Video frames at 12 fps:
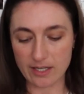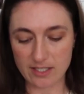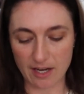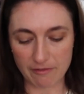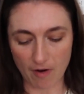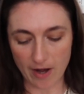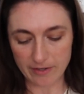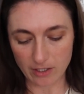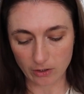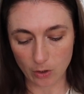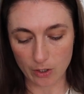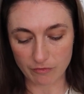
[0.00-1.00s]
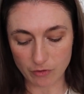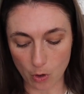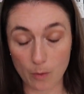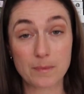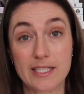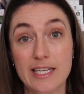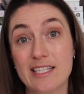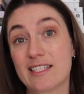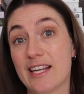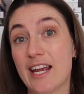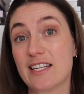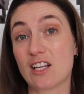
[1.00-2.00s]
because I find a lot of tops these
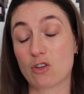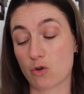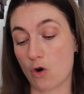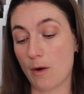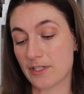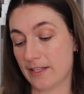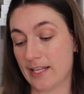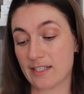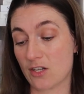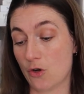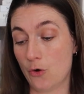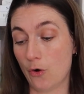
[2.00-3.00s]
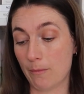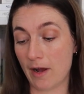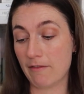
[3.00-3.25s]
days are cropped and that's not my